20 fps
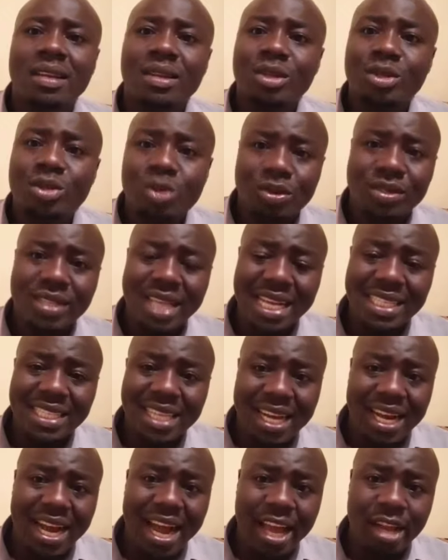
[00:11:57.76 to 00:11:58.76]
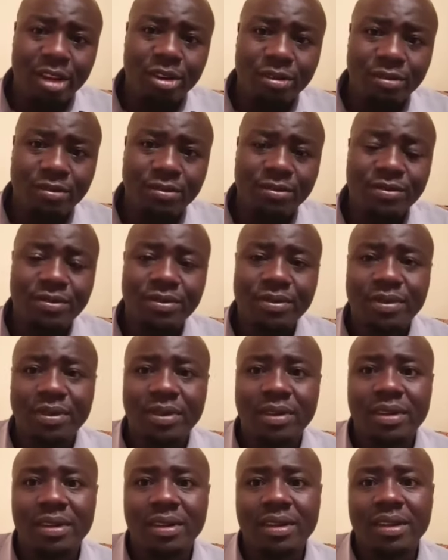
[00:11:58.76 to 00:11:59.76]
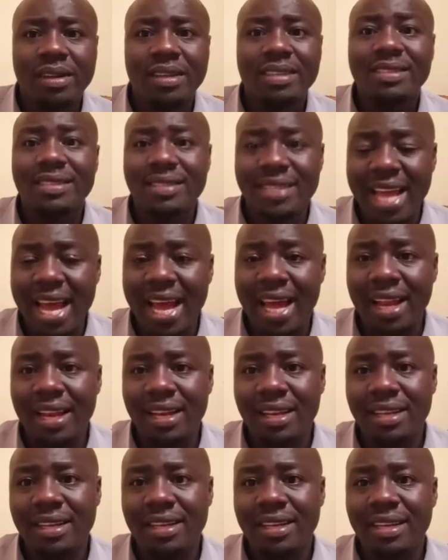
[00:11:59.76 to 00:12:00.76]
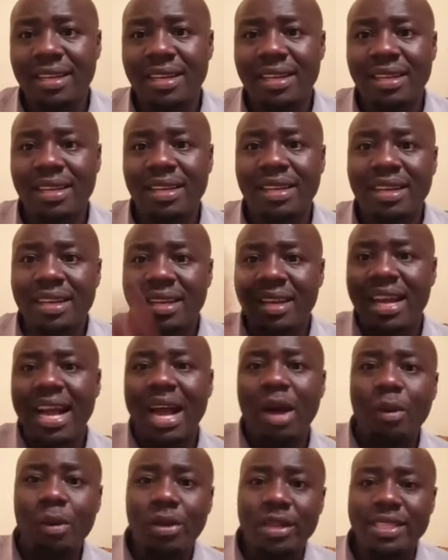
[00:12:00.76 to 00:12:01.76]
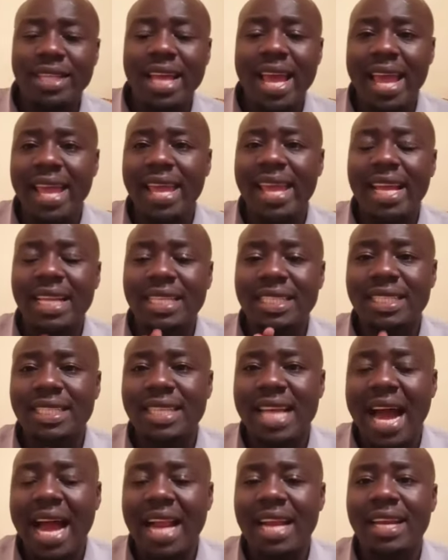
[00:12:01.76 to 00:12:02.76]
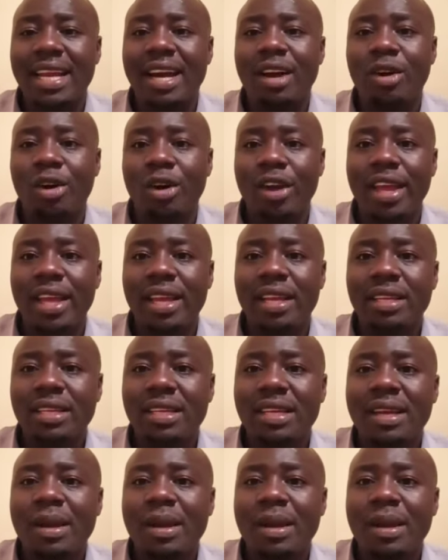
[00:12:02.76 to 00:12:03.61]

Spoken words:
So such a kind of cell, we say it's undergoing